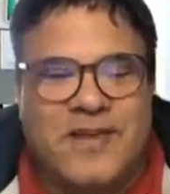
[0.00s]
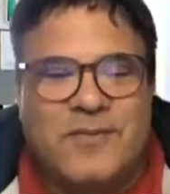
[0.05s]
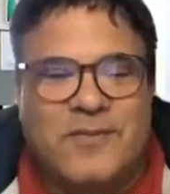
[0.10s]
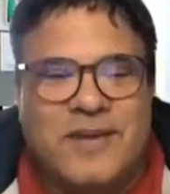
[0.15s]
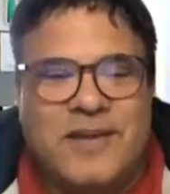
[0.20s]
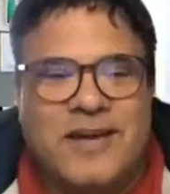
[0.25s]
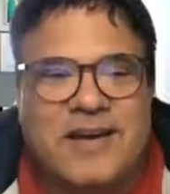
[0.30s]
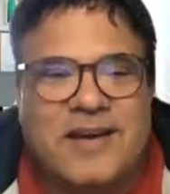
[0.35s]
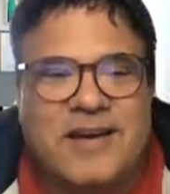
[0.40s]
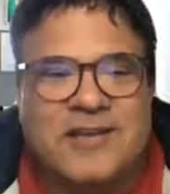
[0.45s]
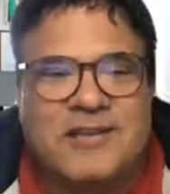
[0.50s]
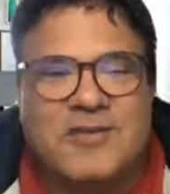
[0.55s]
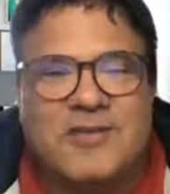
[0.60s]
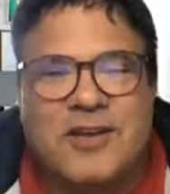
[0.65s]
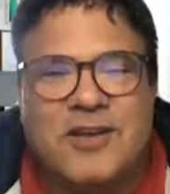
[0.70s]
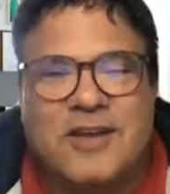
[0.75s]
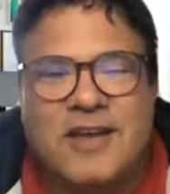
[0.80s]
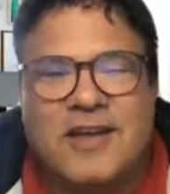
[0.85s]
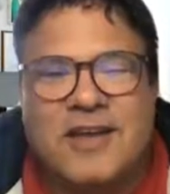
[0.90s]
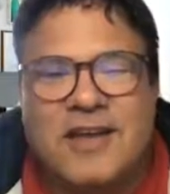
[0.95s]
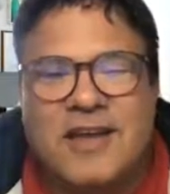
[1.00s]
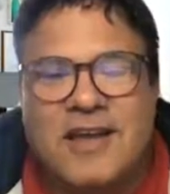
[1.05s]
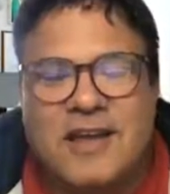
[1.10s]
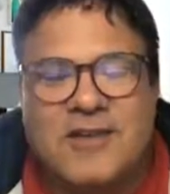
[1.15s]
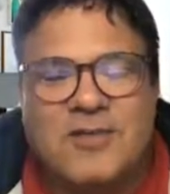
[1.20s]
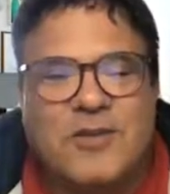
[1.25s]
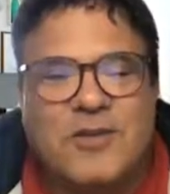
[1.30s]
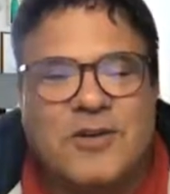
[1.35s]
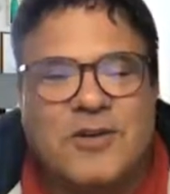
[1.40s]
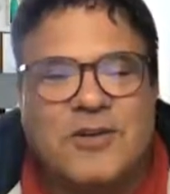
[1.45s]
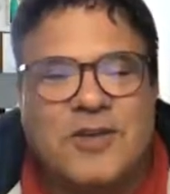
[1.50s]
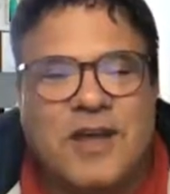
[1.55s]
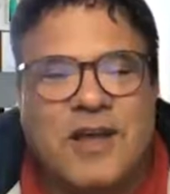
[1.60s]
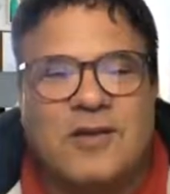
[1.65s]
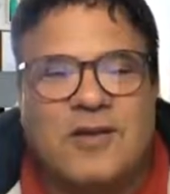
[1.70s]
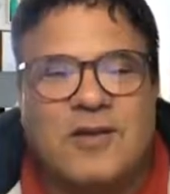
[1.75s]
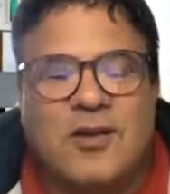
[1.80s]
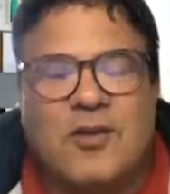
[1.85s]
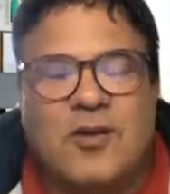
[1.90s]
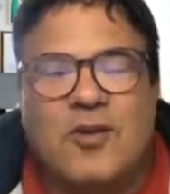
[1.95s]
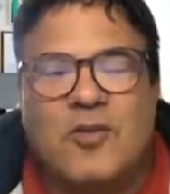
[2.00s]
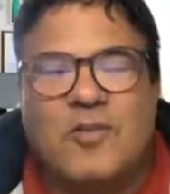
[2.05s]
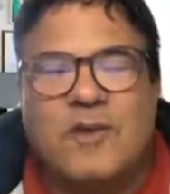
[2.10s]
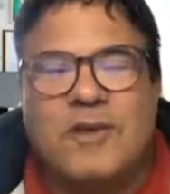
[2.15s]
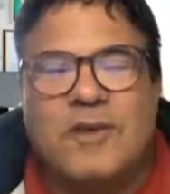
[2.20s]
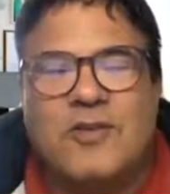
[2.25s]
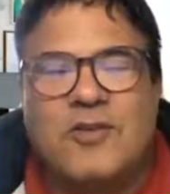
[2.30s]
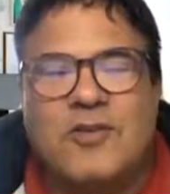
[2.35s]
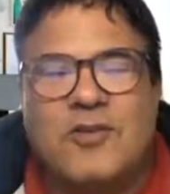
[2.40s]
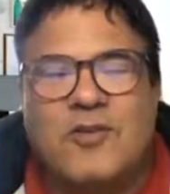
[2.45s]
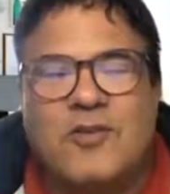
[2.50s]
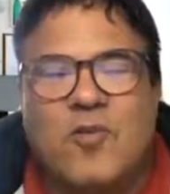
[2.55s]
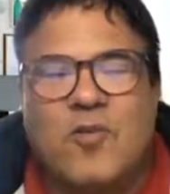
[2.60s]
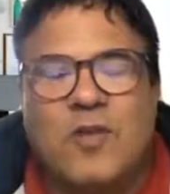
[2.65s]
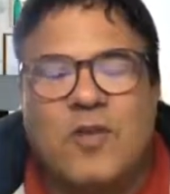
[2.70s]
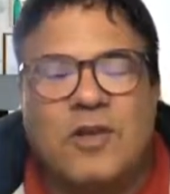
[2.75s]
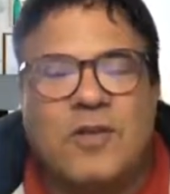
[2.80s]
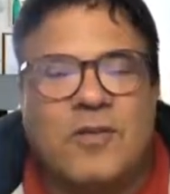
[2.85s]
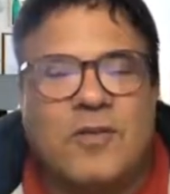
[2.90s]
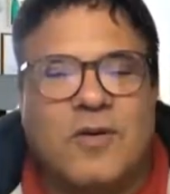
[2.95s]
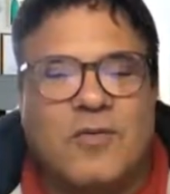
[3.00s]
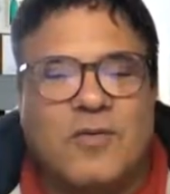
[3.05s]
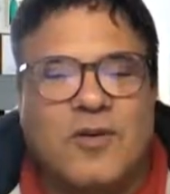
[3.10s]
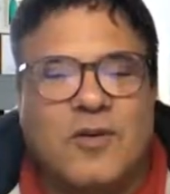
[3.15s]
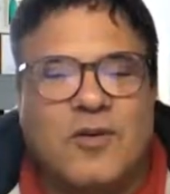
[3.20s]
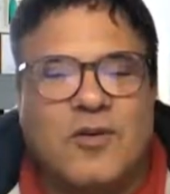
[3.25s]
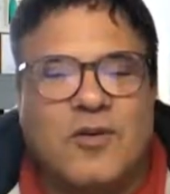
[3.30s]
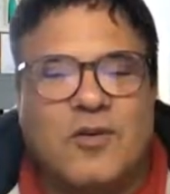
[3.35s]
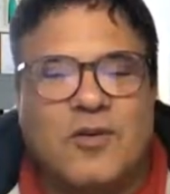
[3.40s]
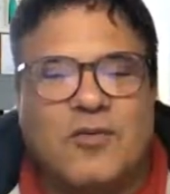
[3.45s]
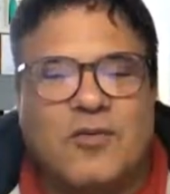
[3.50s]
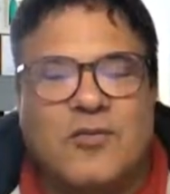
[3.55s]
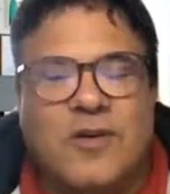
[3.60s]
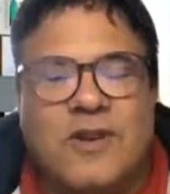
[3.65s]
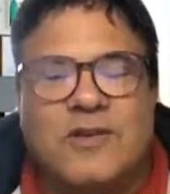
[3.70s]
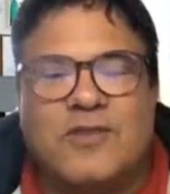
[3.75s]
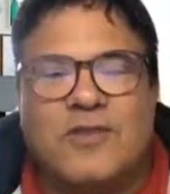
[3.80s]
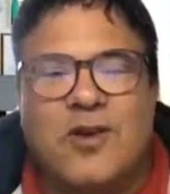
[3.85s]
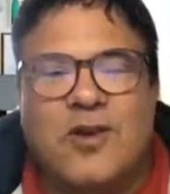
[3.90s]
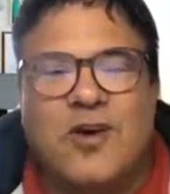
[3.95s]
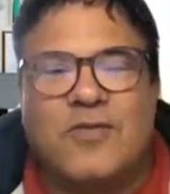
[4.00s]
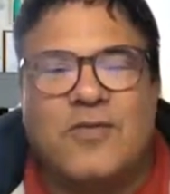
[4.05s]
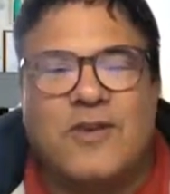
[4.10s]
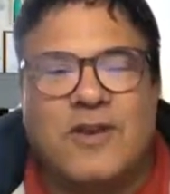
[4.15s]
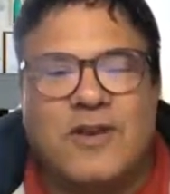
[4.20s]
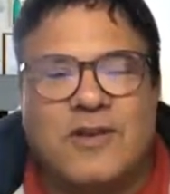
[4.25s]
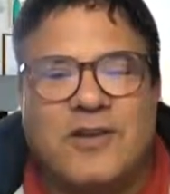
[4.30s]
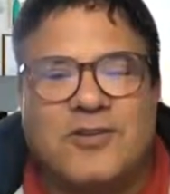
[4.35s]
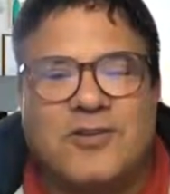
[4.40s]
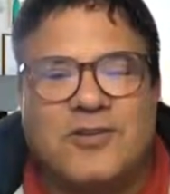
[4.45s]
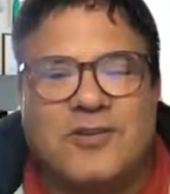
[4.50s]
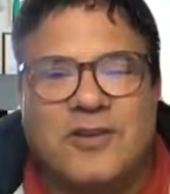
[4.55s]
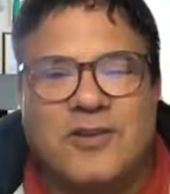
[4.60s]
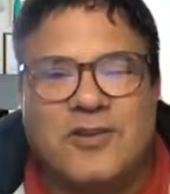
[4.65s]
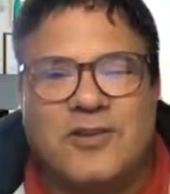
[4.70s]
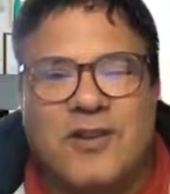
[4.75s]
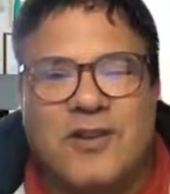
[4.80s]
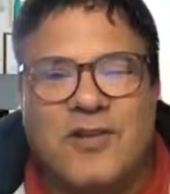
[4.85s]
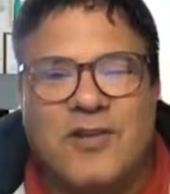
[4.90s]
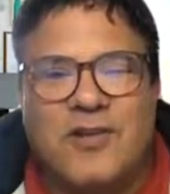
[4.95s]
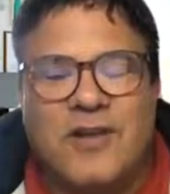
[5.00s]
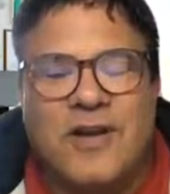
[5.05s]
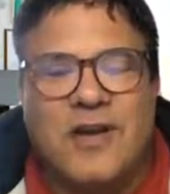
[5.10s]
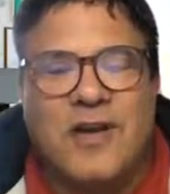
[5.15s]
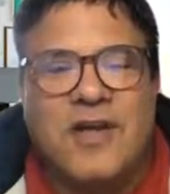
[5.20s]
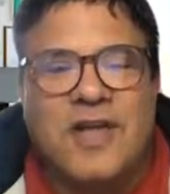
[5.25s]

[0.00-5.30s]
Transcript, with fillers: because, as we said, there could be two quantum computers facing off against each other,